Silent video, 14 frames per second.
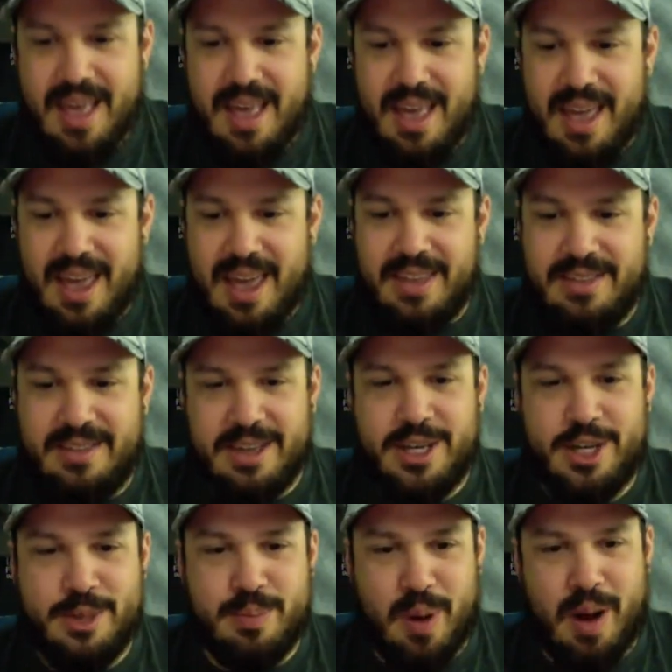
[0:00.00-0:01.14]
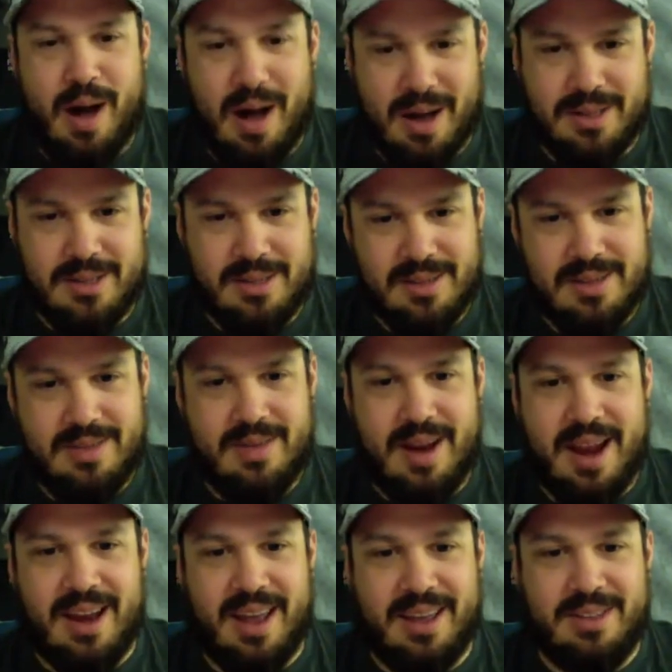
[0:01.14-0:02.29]
dish box,
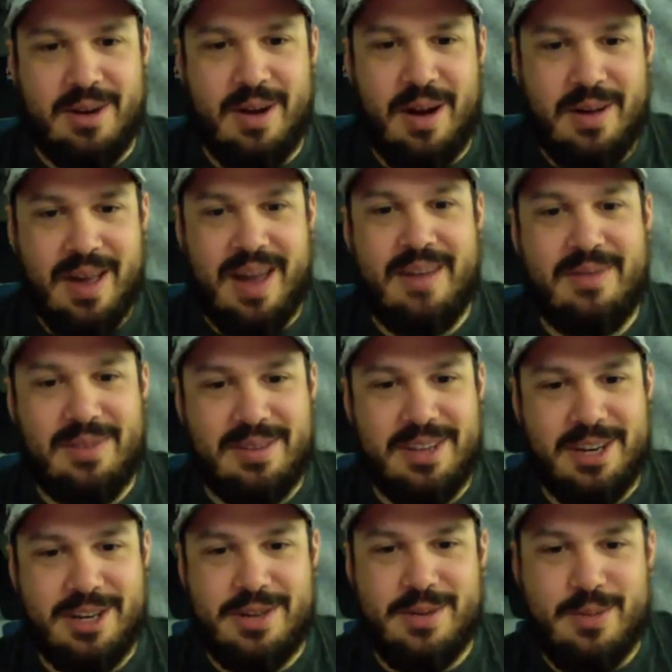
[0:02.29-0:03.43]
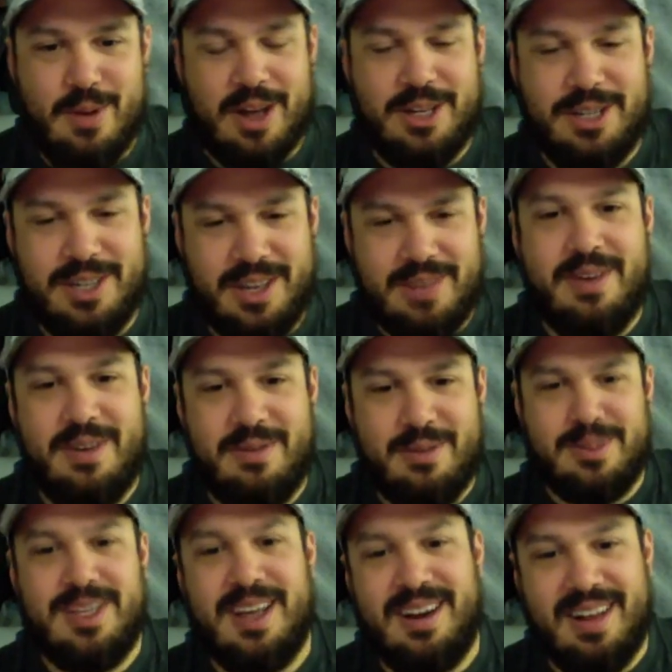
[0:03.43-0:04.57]
right? Like, you know how you have a dish to watch TV from
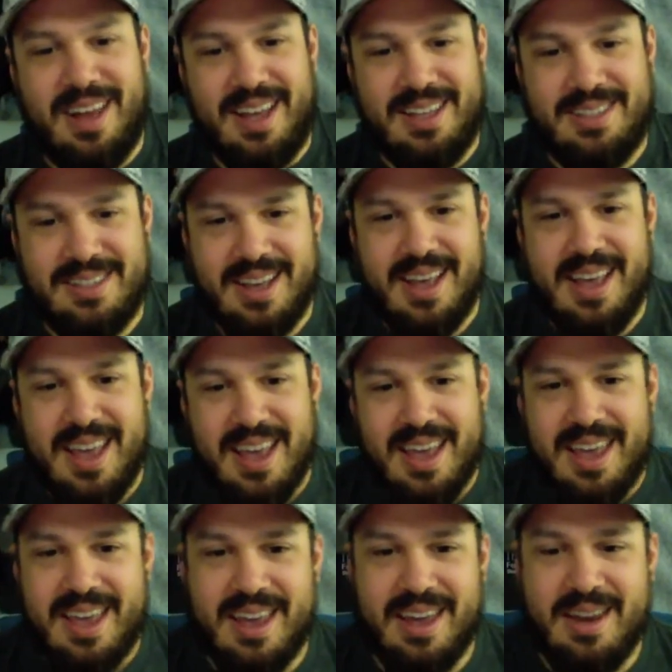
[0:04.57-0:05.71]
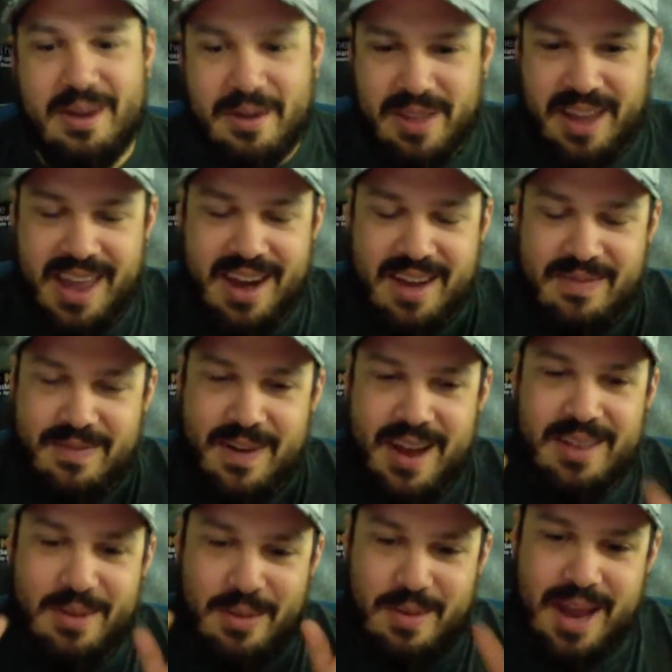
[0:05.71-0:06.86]
satellites? If they can
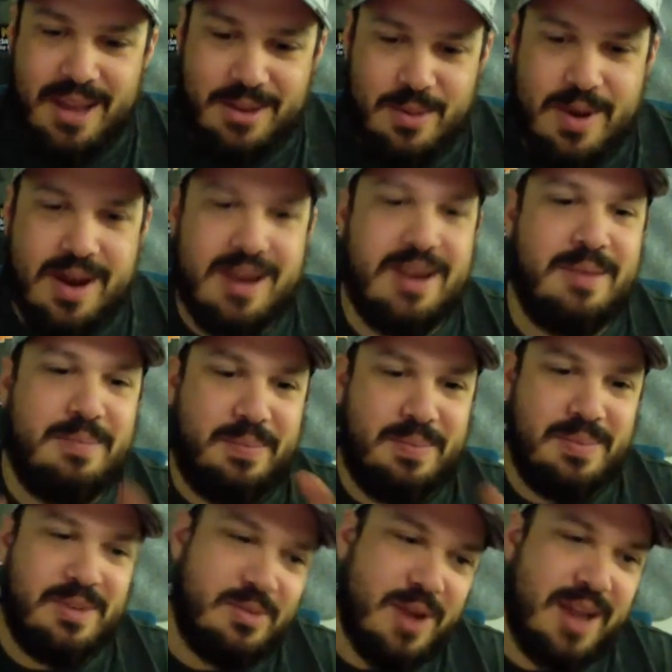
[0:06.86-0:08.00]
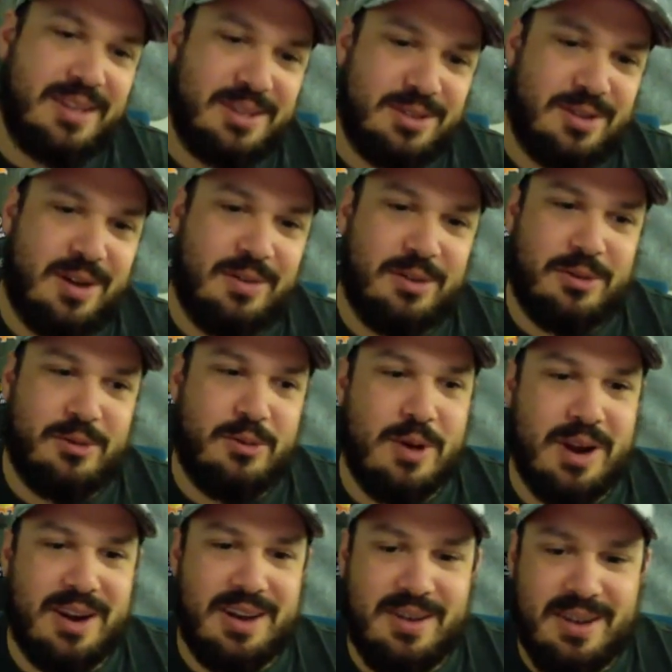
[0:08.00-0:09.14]
find the right one and write the software for
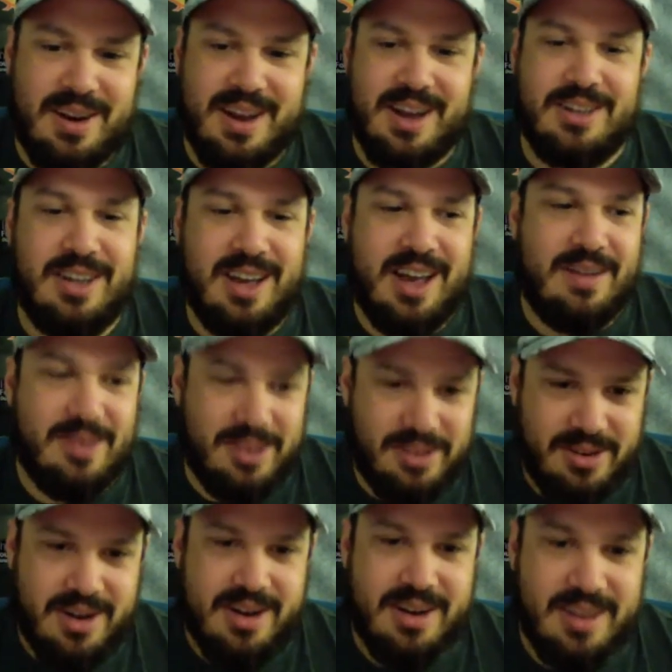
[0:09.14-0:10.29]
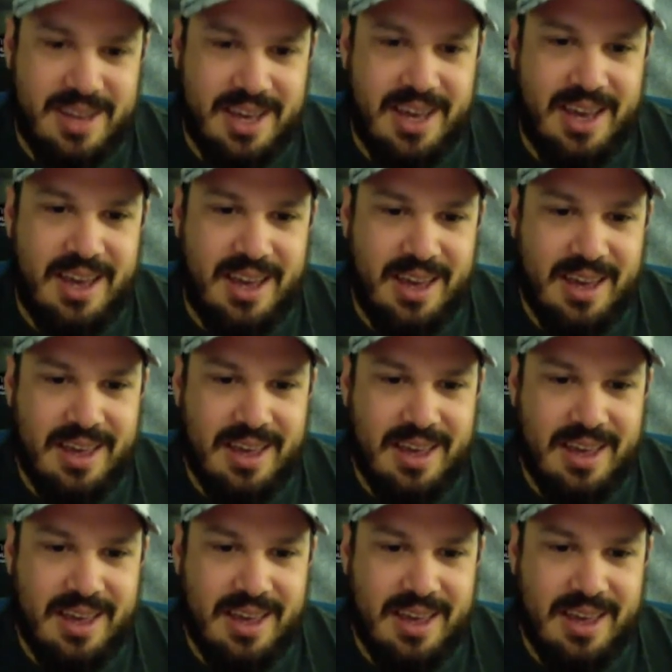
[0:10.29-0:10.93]
it, you can actually have a turnkey